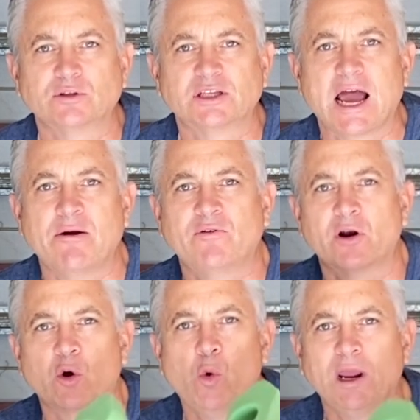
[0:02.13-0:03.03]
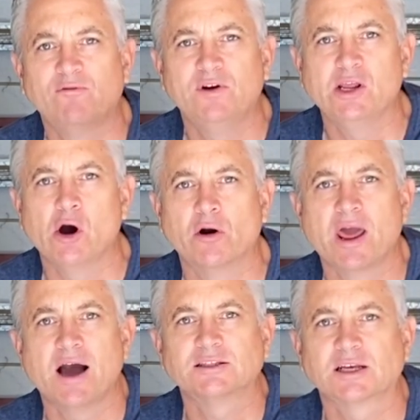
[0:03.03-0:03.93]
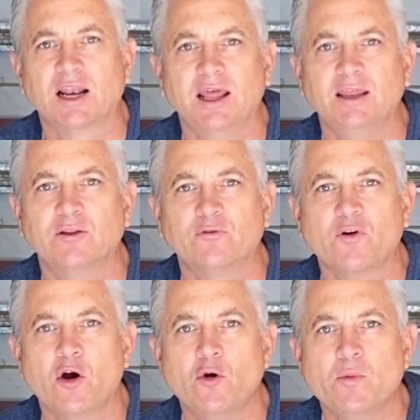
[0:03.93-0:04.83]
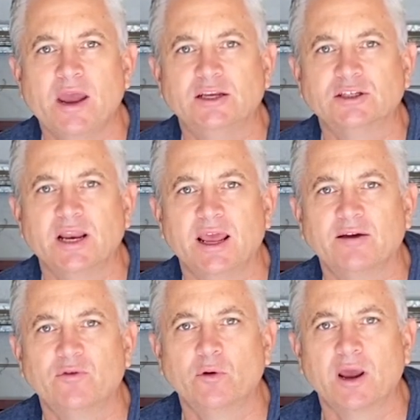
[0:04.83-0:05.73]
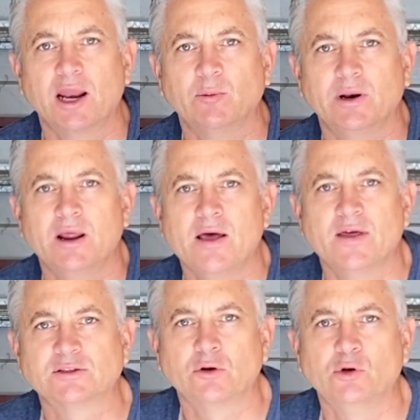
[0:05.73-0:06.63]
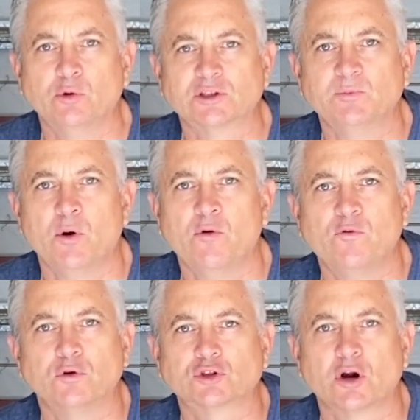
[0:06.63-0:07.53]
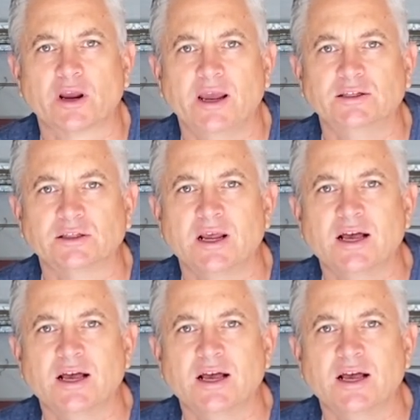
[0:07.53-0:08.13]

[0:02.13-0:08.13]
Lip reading: Today we've got a quick video on how to clean the foam engine air filter element that's on your small 4-stroke engine,